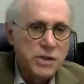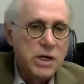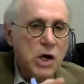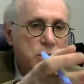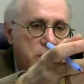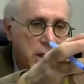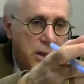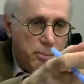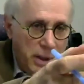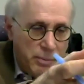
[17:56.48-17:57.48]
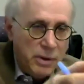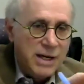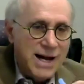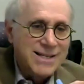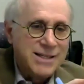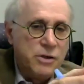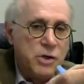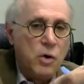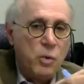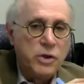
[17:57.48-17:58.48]
is, the people in Gaza
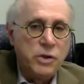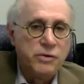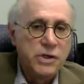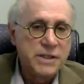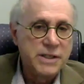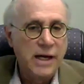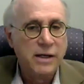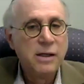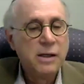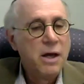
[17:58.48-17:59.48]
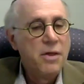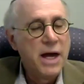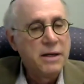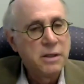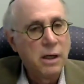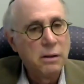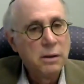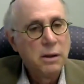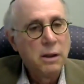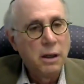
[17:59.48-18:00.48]
know what you've just said, that
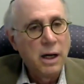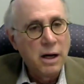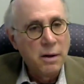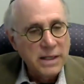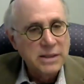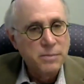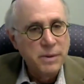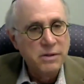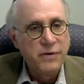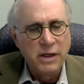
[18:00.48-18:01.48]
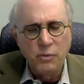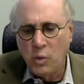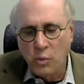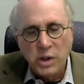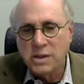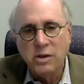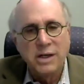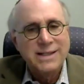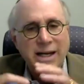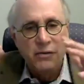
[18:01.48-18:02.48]
Hamas has been defeated. What's it going to
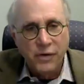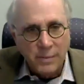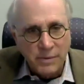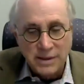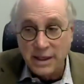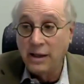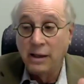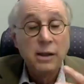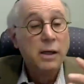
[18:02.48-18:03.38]
take for them to say,